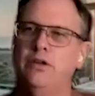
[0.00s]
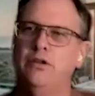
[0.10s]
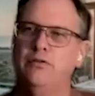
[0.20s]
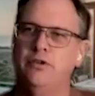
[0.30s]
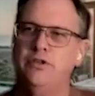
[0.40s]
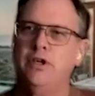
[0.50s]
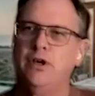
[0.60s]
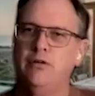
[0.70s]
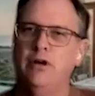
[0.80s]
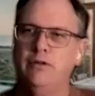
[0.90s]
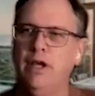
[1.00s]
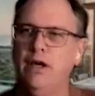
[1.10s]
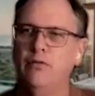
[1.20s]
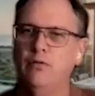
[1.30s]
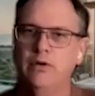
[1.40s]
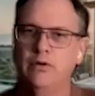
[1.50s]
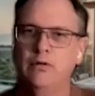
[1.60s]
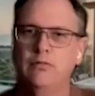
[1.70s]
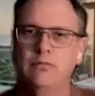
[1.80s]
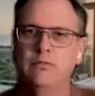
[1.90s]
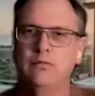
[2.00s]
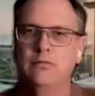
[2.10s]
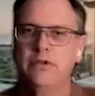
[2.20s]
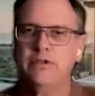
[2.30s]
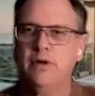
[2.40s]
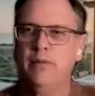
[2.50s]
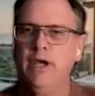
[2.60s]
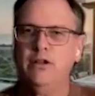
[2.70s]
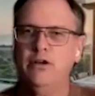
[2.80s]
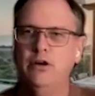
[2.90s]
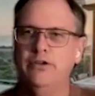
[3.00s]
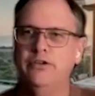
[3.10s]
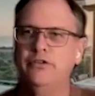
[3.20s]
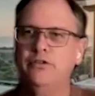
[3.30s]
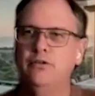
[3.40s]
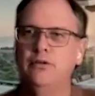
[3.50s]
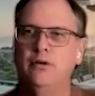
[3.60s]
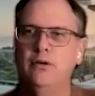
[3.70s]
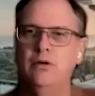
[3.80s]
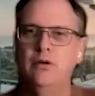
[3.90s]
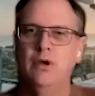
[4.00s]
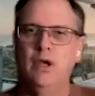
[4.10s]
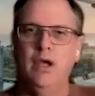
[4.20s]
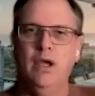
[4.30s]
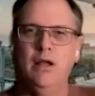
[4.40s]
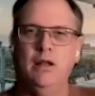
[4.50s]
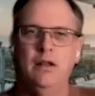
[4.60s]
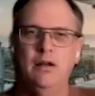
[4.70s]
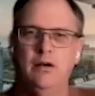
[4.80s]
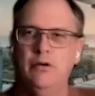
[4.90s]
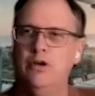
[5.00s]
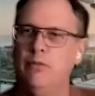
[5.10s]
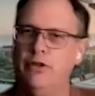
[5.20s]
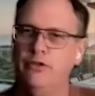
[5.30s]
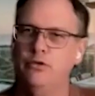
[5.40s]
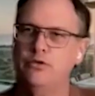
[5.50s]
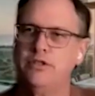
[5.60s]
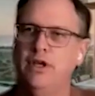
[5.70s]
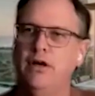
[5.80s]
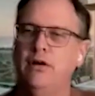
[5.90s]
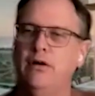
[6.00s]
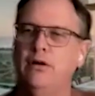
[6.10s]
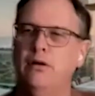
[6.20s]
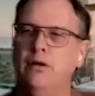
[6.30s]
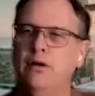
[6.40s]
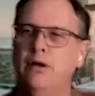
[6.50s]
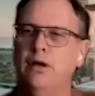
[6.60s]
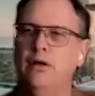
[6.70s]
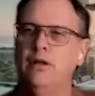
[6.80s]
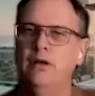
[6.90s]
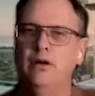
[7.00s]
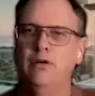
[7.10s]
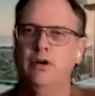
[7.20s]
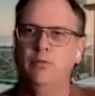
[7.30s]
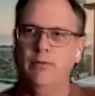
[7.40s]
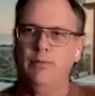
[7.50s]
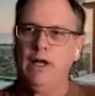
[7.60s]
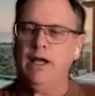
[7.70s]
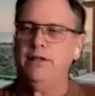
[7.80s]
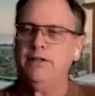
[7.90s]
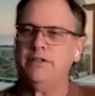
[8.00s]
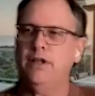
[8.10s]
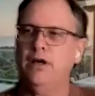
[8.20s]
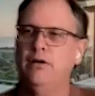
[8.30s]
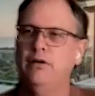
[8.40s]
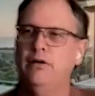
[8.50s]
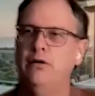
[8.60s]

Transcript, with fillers: So the first thing I wrote down was I made the dots. And then I wrote my thoughts down. Then I wrote my plans down,